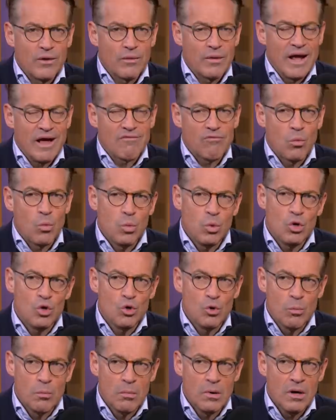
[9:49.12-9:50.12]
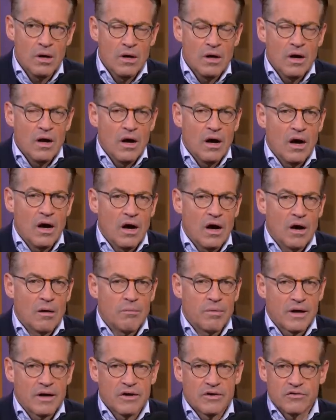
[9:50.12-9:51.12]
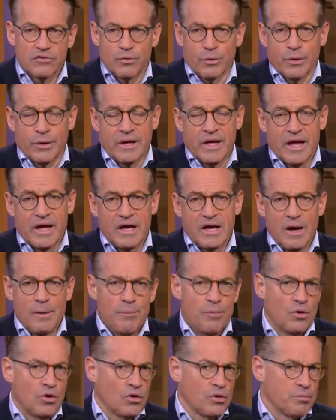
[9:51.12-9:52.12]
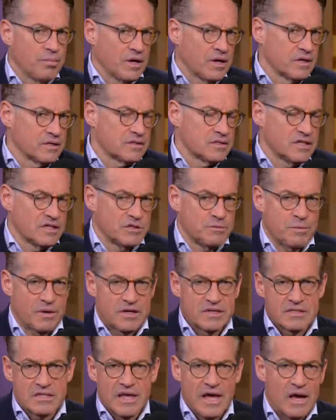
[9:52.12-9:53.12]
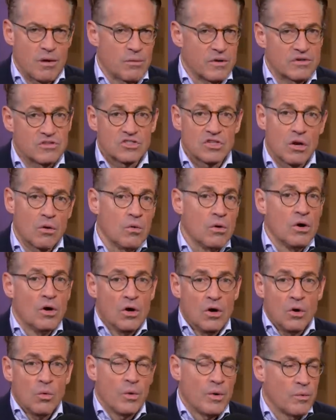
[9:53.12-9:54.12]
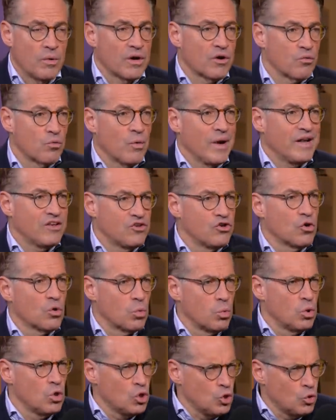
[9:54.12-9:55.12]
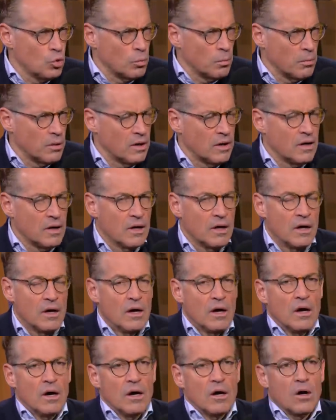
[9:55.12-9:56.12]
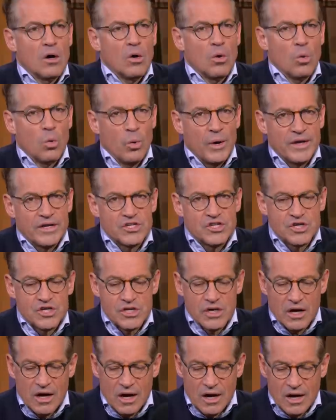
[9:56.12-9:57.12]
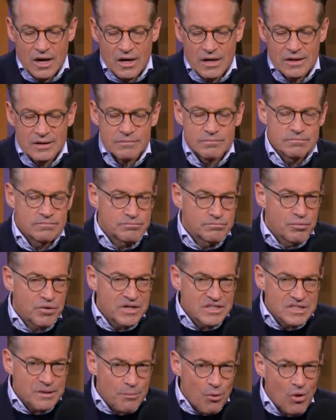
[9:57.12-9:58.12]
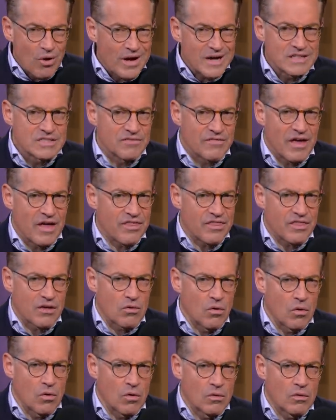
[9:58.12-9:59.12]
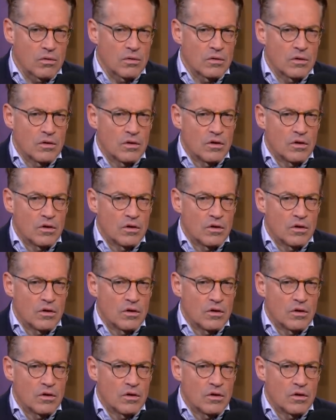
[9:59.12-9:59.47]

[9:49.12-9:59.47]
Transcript: don't have a womb because we're a gay couple, because this, because that. So we want to rent your womb. which brings up all kinds of ethical